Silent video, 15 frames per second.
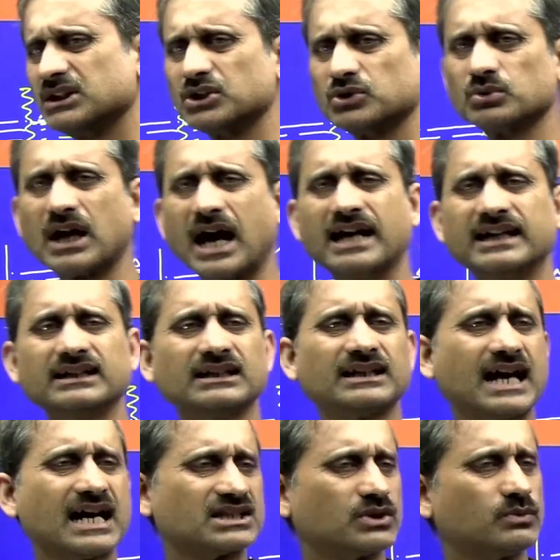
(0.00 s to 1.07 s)
to the ideal
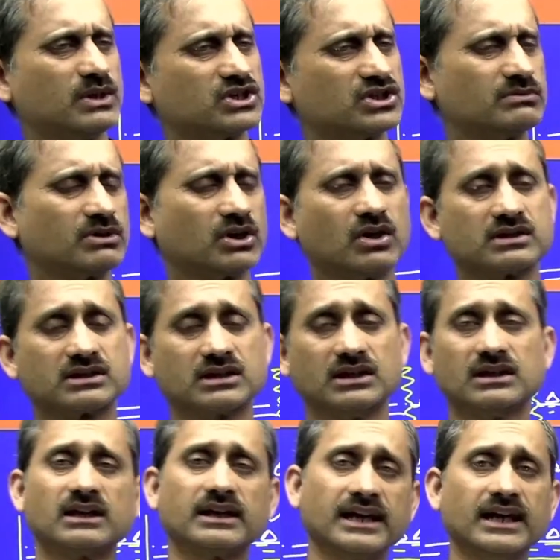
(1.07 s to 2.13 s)
gas equation, because here
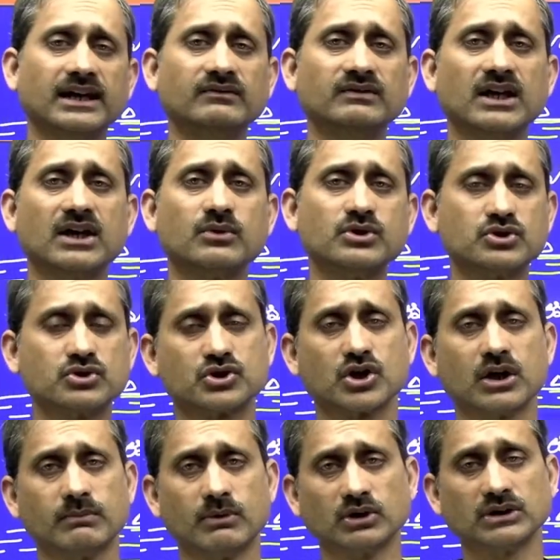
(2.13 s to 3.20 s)
again we are going to talk
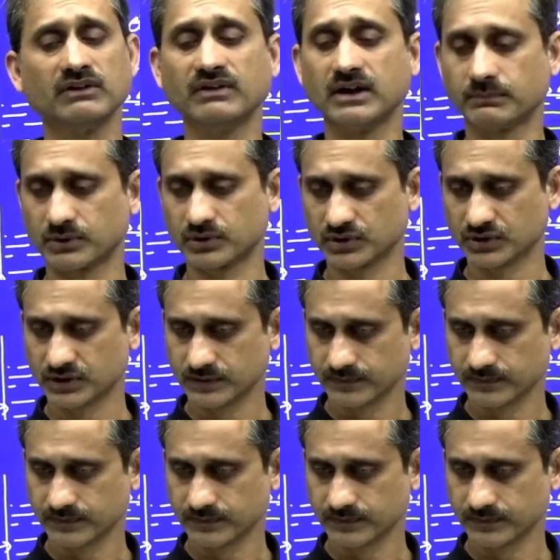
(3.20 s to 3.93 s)
about the vapors.